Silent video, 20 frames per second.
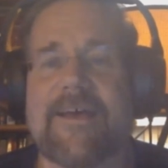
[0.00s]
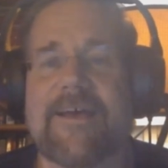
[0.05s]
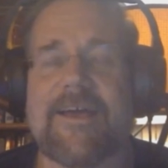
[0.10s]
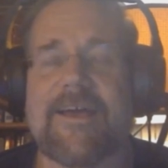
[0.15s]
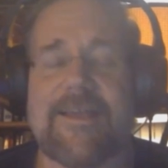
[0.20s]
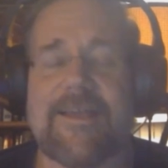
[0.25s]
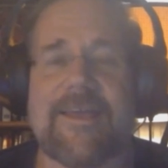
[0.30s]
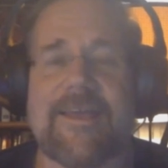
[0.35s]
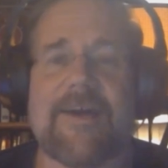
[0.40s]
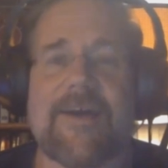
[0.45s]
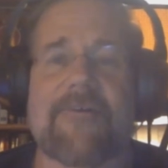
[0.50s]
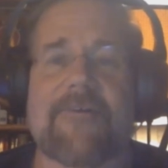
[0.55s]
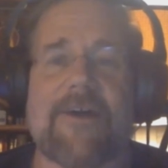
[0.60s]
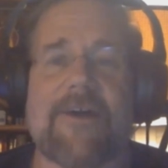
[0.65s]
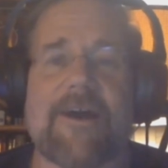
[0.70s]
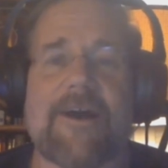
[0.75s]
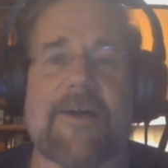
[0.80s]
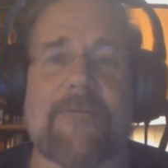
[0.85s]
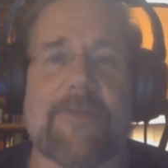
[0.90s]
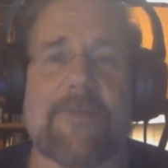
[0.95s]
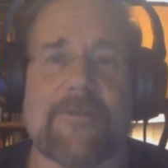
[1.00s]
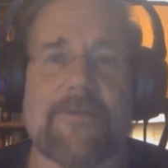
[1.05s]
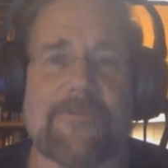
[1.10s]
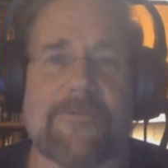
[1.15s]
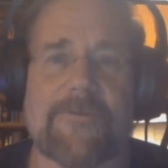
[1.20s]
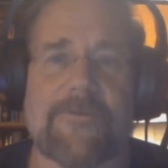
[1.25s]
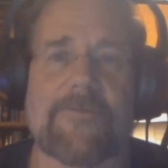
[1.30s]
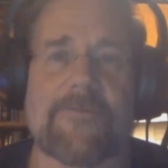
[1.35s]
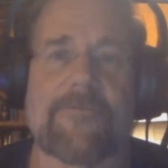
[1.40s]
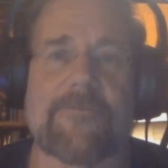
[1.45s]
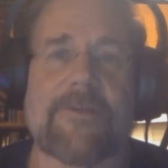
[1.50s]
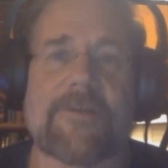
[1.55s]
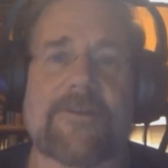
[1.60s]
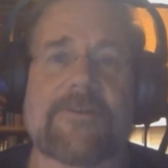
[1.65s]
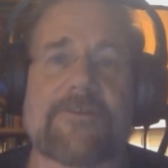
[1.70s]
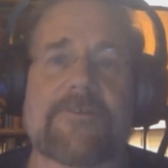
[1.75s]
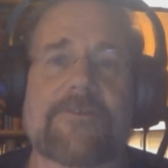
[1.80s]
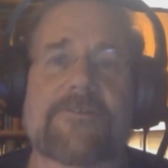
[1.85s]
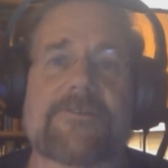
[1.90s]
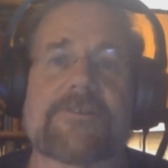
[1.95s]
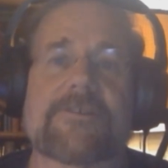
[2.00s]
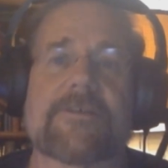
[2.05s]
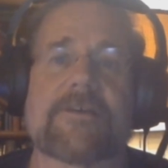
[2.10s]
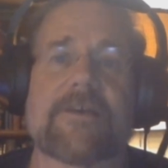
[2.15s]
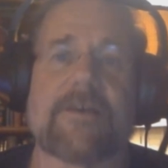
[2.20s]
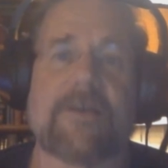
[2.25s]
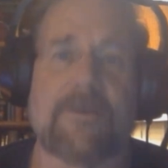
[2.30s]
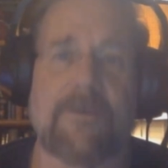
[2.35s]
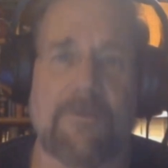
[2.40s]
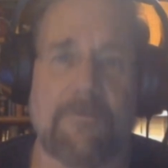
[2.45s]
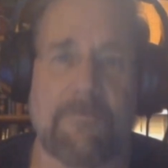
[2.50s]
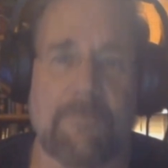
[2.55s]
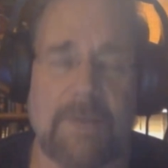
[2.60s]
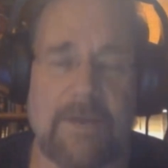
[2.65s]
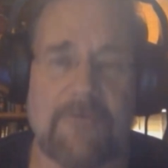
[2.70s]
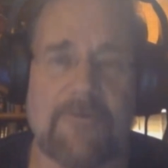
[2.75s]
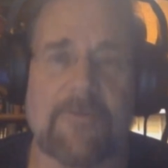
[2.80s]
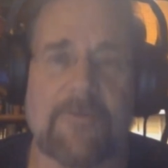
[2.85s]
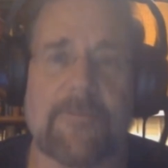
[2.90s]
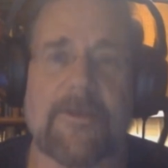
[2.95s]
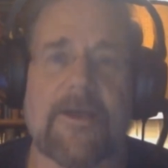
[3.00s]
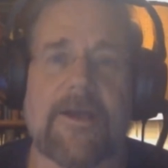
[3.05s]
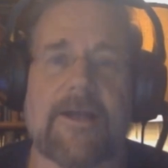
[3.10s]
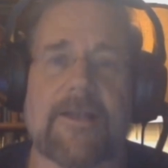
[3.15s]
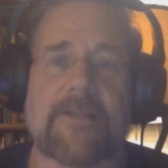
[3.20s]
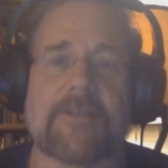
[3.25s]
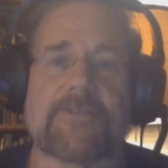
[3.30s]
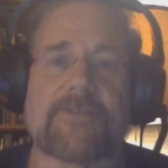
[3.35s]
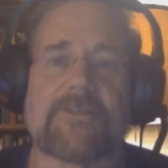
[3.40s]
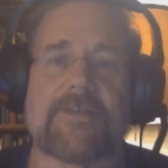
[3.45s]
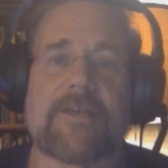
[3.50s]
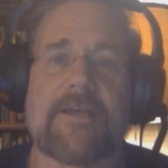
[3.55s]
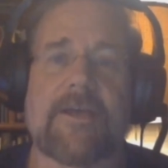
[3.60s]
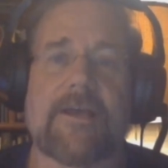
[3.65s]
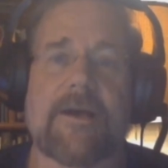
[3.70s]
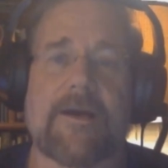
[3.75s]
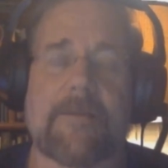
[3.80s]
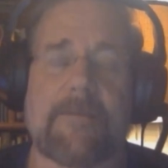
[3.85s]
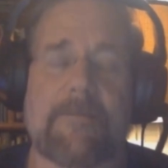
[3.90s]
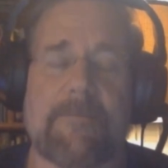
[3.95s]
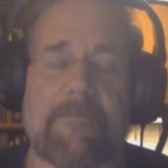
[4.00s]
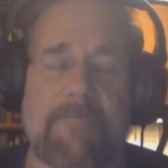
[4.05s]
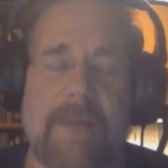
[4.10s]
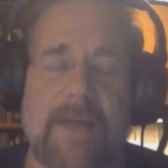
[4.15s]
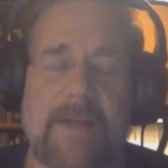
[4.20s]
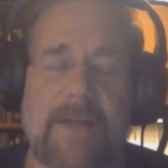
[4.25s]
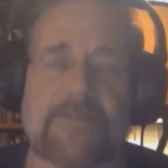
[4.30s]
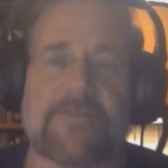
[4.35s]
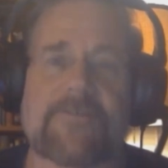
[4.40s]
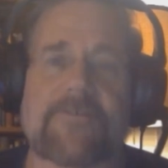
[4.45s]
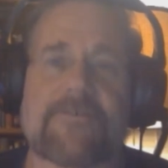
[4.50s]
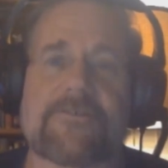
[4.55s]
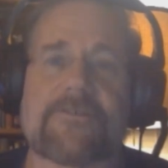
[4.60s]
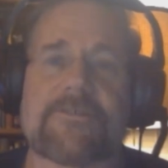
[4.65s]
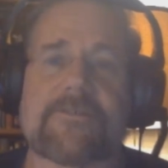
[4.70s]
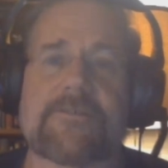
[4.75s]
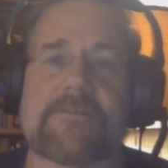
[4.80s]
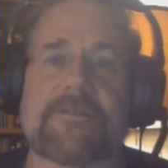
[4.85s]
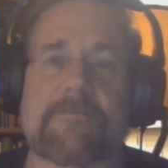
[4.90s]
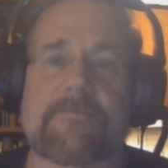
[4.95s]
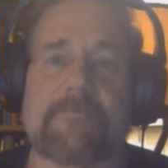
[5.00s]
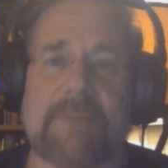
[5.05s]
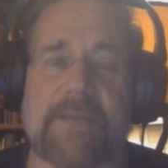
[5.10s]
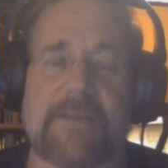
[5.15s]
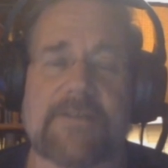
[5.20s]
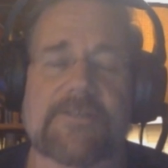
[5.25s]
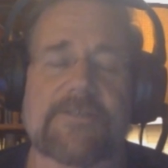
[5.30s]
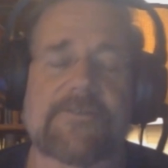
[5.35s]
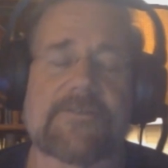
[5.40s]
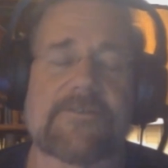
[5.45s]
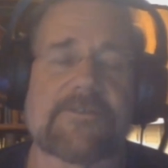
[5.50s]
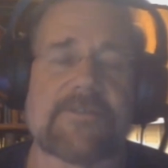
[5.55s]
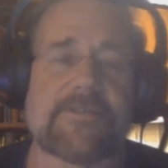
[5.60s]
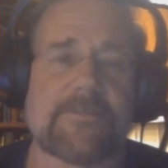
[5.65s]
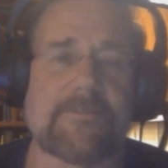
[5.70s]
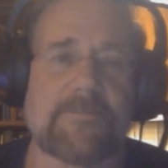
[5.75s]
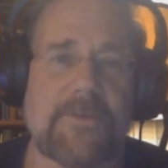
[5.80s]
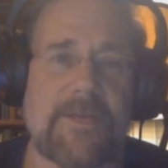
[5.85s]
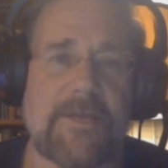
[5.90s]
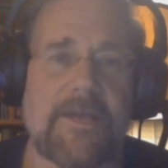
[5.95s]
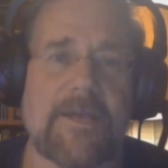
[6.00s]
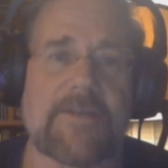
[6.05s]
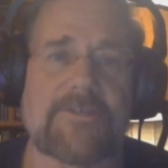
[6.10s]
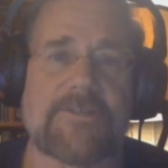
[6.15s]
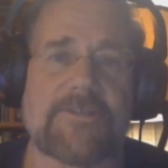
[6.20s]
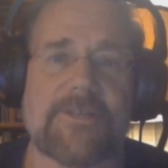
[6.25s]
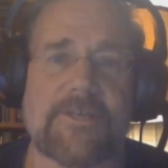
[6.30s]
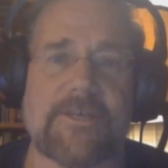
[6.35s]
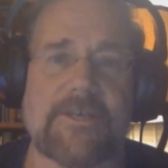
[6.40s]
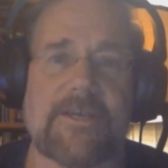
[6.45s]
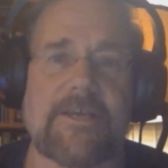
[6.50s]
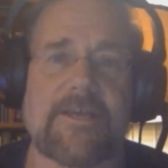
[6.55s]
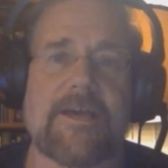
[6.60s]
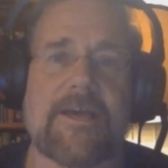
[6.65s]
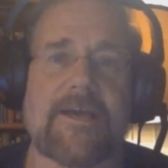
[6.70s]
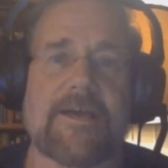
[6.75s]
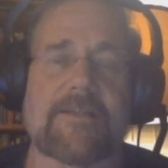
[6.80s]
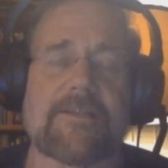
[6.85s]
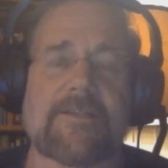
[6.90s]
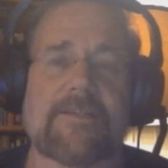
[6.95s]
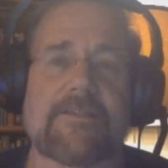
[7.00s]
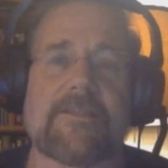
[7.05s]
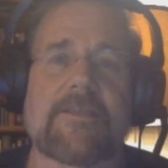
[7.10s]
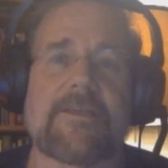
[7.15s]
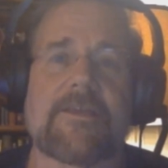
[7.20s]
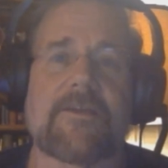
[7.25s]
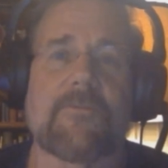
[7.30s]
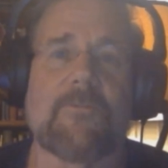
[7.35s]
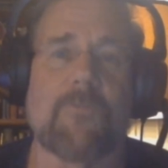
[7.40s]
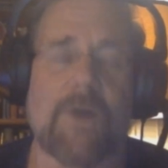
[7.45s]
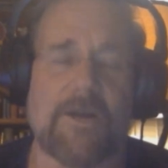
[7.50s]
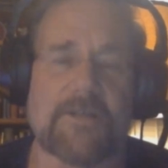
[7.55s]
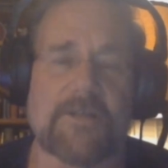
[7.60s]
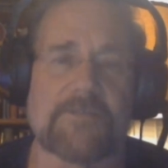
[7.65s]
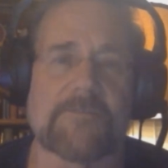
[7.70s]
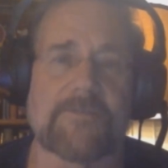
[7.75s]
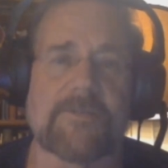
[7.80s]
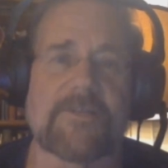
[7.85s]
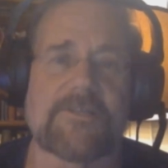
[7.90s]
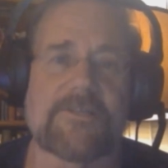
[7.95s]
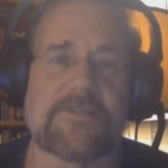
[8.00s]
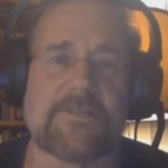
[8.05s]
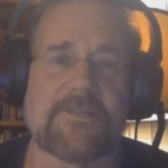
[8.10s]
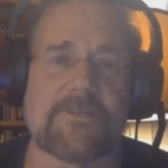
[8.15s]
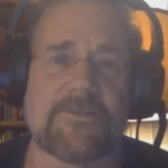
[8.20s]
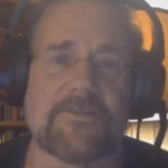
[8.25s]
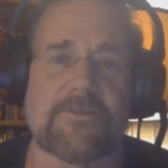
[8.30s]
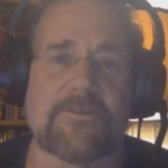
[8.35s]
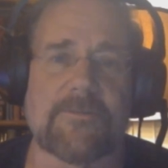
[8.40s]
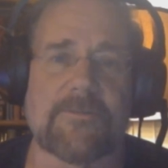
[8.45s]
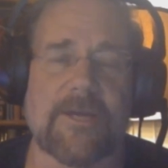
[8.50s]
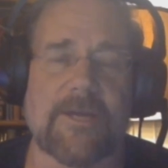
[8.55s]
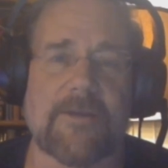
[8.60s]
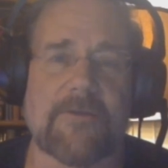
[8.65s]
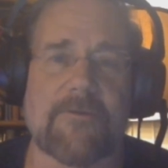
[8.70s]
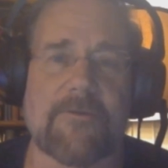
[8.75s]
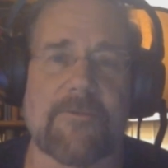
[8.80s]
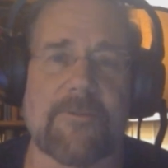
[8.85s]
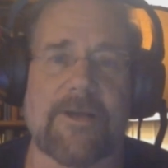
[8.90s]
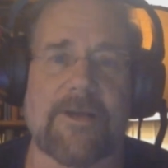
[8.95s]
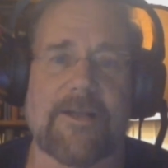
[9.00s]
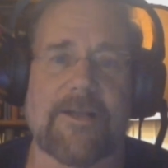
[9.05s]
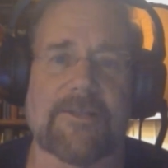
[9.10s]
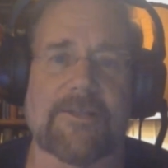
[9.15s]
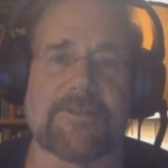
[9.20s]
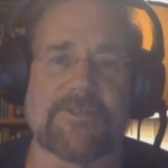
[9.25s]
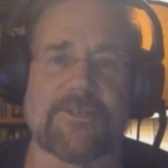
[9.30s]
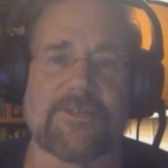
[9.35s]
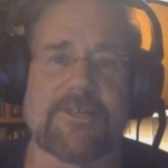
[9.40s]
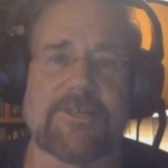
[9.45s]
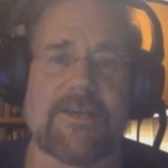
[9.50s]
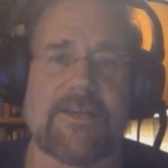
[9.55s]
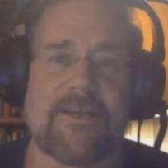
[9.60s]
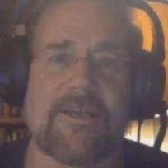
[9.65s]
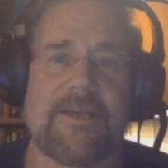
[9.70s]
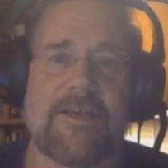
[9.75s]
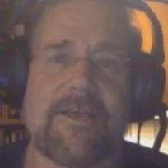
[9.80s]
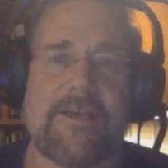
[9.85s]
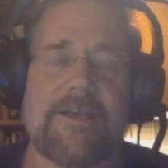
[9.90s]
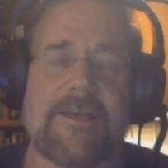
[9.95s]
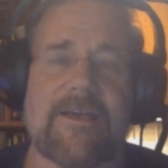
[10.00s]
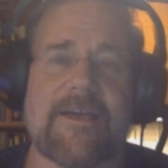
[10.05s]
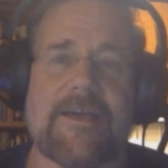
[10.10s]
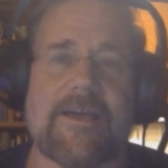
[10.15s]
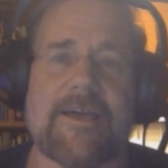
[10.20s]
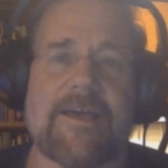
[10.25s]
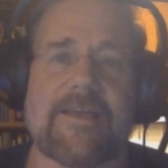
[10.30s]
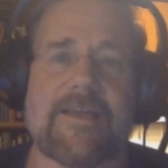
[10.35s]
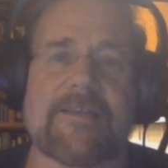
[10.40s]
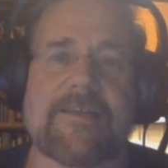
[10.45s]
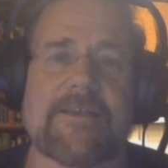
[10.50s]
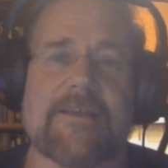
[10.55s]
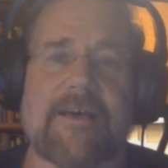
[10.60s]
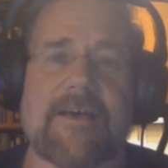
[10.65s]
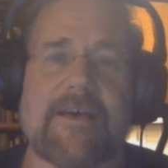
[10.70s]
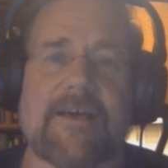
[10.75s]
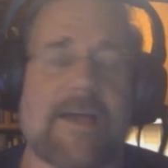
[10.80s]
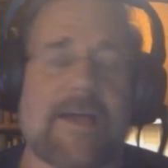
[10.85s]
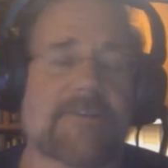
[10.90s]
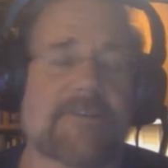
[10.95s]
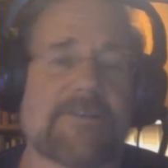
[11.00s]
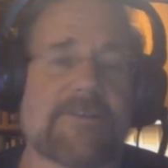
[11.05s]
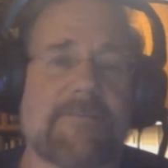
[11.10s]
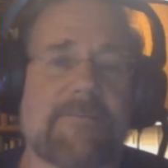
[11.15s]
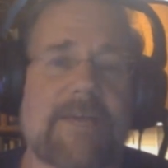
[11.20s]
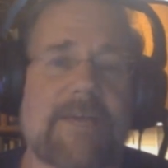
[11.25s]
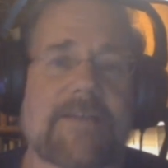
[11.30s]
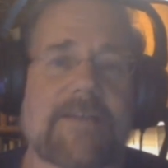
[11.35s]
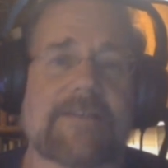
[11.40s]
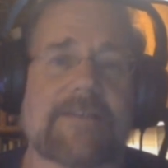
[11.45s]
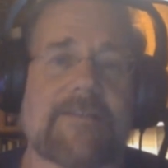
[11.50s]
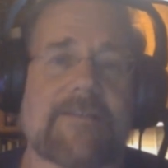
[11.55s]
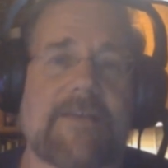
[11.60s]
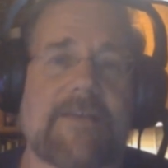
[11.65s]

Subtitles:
Anyhow, I went for Rutgers, microbiology, a bachelor's, master's, and PhD at the Waxman Institute of Microbiology. And I actually met,